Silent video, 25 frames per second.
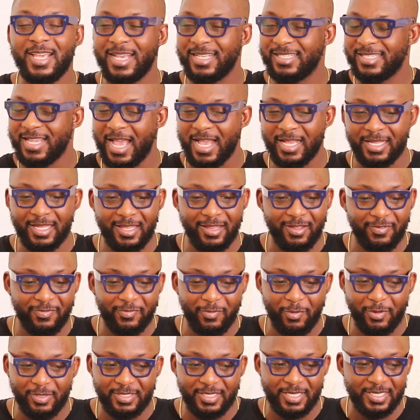Exactly. The
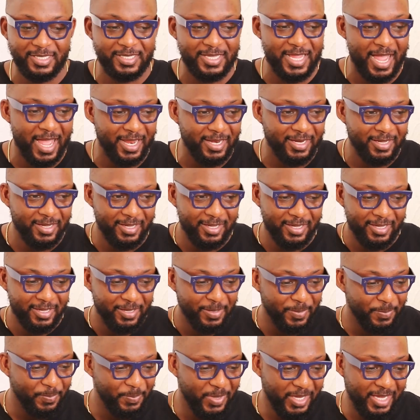forces that
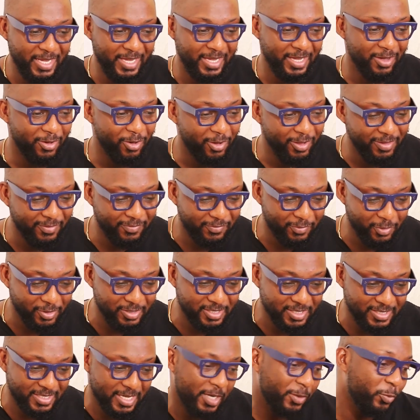be or the
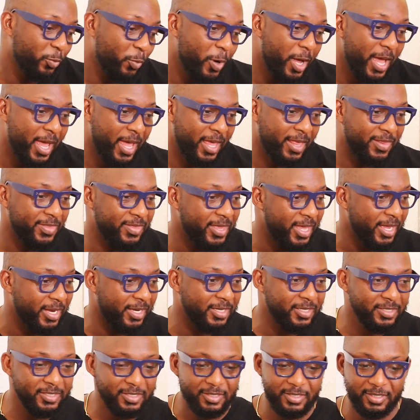forces that were
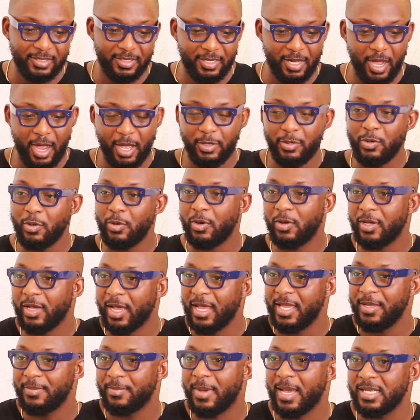then are no longer
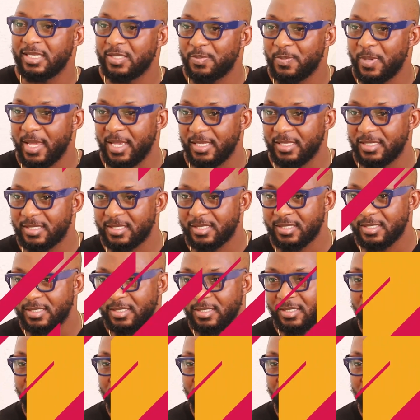in my space. Yeah.